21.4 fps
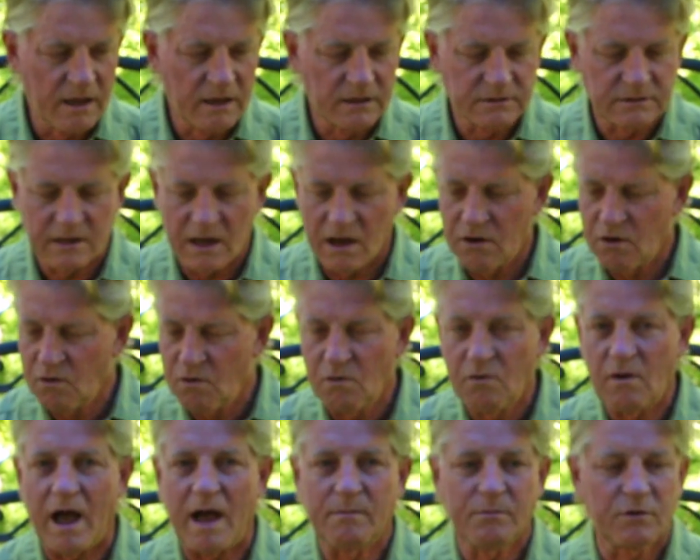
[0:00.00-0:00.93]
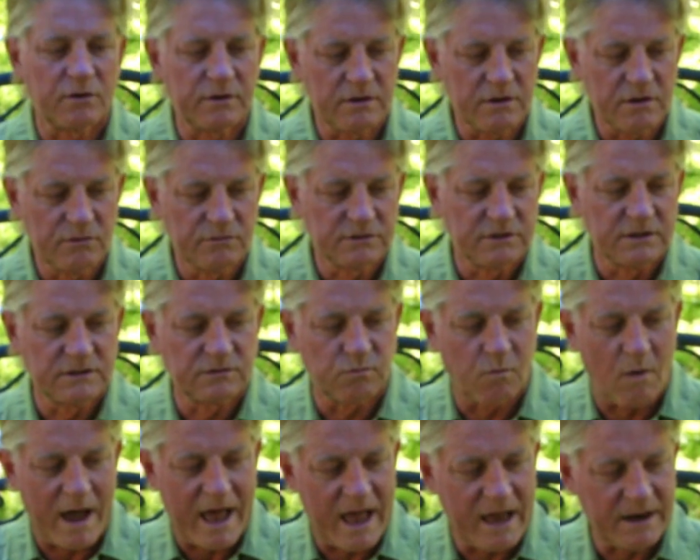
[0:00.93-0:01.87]
So I'm going to use this
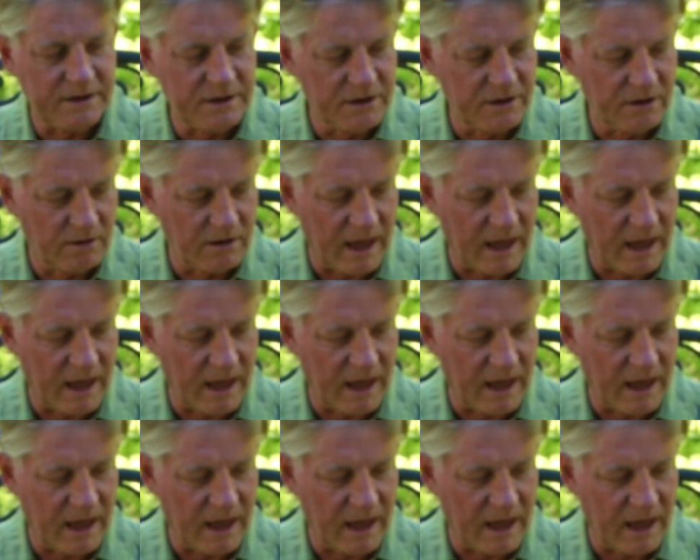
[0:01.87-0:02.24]
wine here,